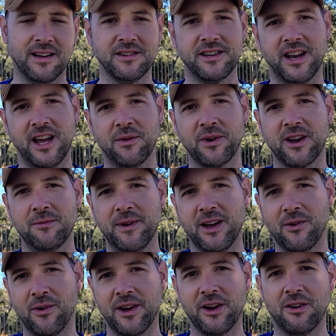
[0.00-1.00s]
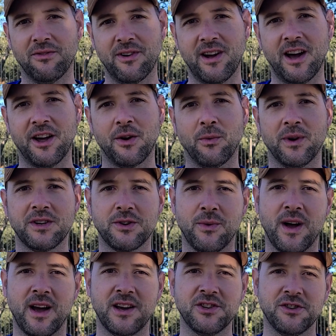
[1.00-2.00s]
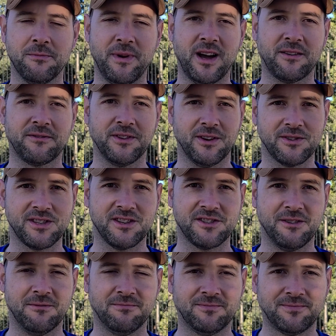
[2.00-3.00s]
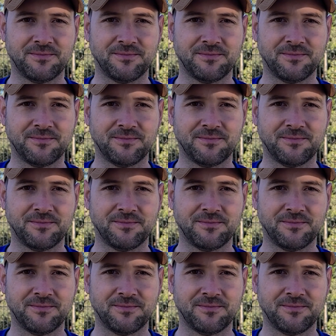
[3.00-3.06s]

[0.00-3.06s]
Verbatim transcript: and today we're going to be going over how to winterize your backflow system.